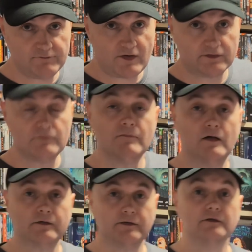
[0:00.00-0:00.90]
the American
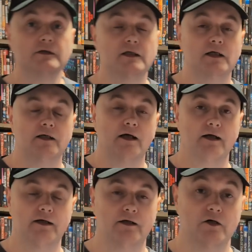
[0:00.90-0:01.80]
market
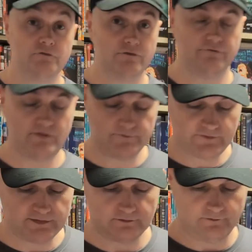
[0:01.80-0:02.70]
under the same
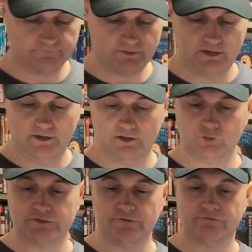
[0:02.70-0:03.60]
title,
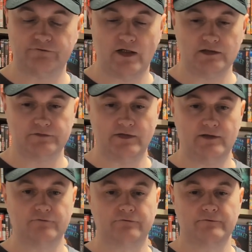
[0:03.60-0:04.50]
which is Silent
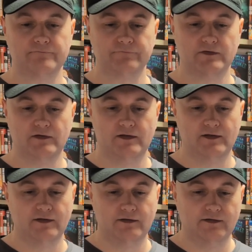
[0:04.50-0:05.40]
House.
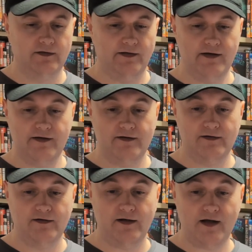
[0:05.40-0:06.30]

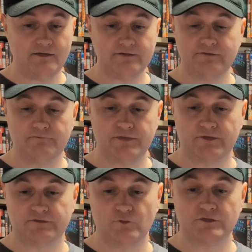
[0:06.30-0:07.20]
I liked it
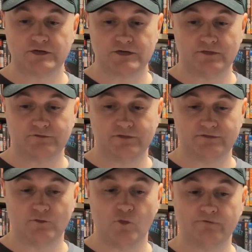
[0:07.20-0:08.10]
because
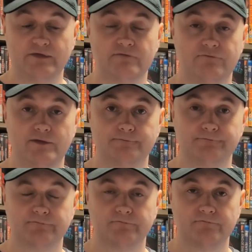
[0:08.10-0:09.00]
it's a one-take film.
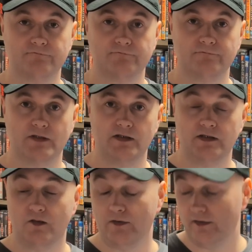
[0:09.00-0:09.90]

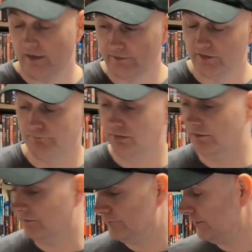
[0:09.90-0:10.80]
You know, I could have
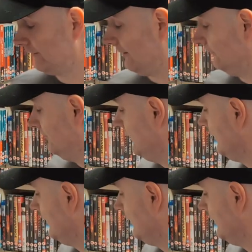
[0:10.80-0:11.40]
pulled out